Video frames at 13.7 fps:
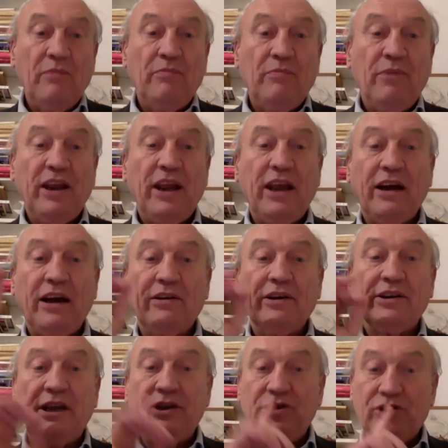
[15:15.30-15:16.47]
bringing our
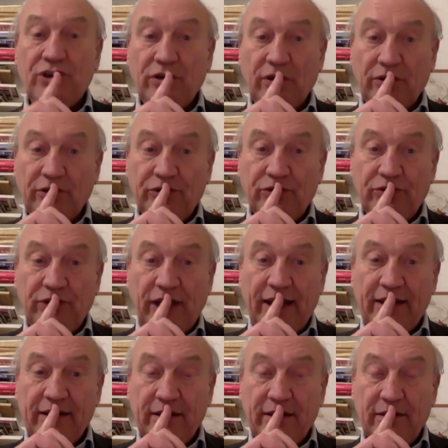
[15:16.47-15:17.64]
attention onto that
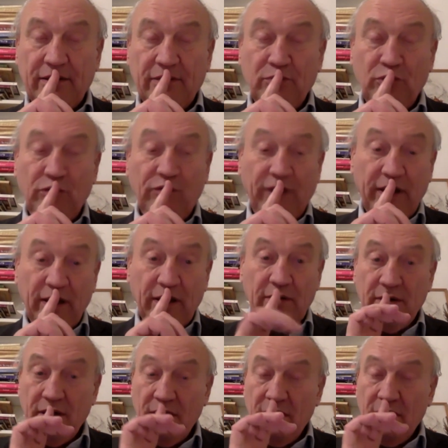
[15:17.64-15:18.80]
moving
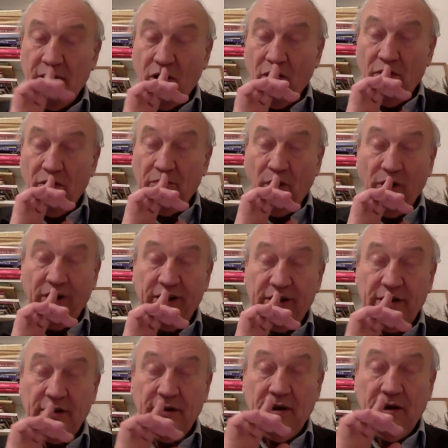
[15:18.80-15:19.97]
uh, point,
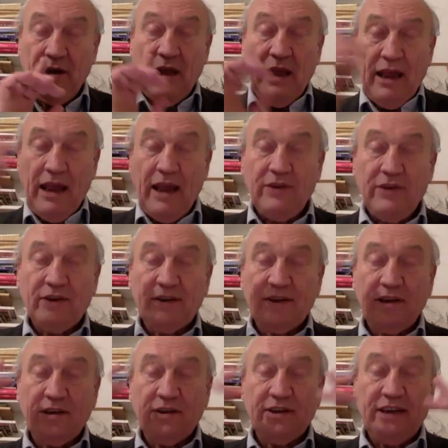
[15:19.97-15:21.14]
and just
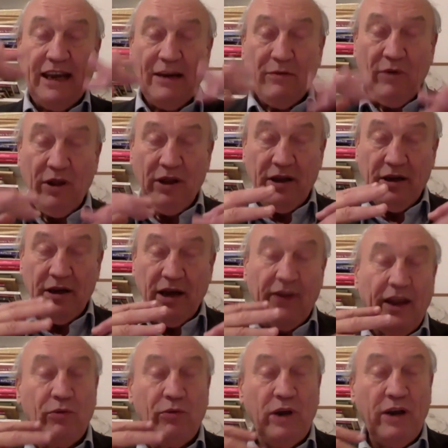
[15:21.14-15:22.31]
staying with it. And
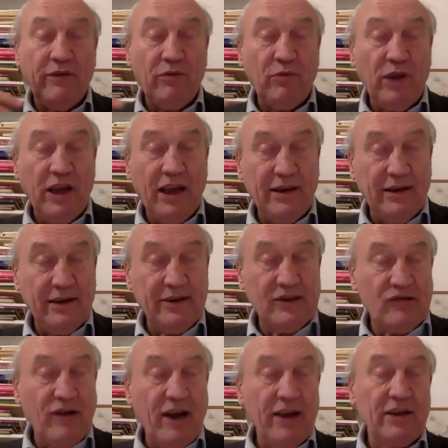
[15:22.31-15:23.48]
then whenever we get
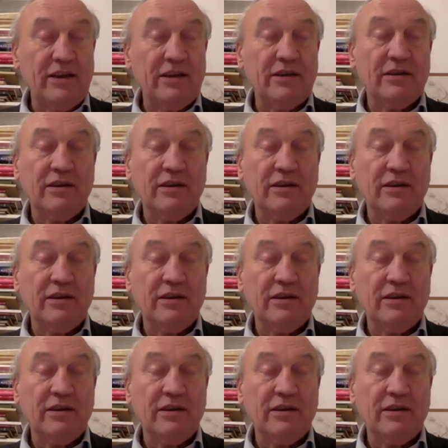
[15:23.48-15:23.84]
distracted,